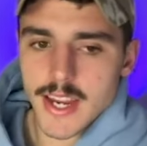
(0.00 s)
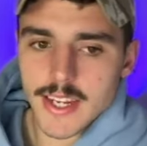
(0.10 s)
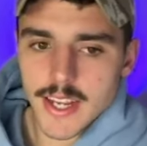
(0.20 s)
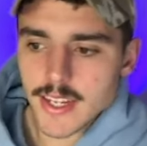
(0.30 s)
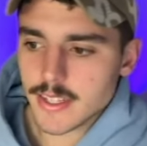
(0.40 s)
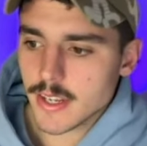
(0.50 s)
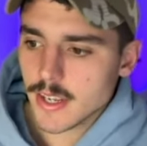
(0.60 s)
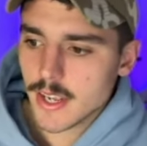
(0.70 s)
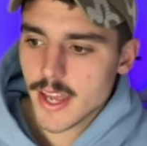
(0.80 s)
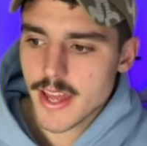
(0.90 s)
18,
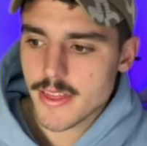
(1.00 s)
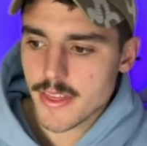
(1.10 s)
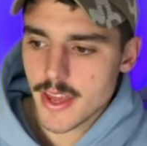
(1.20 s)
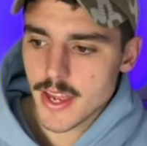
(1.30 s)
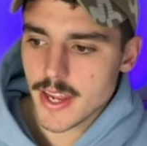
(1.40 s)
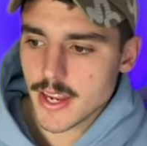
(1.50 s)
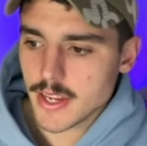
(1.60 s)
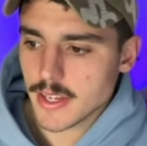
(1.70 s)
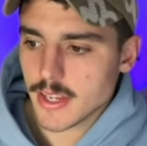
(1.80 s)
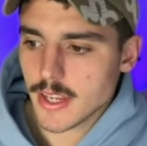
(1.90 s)
and
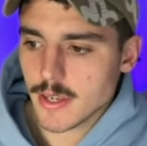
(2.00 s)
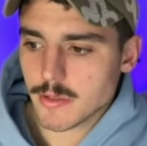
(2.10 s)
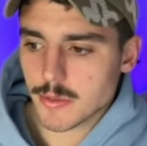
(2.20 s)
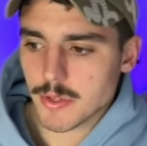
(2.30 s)
then he was